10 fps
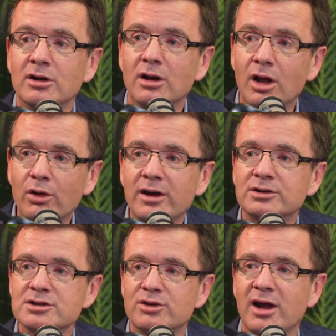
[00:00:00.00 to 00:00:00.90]
low
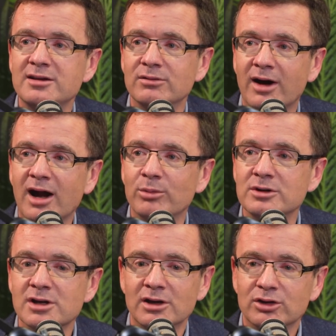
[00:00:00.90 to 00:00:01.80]
interest rate
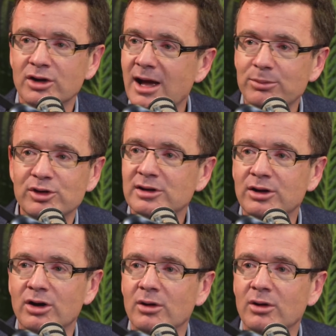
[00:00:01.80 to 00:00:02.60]
environment could absolutely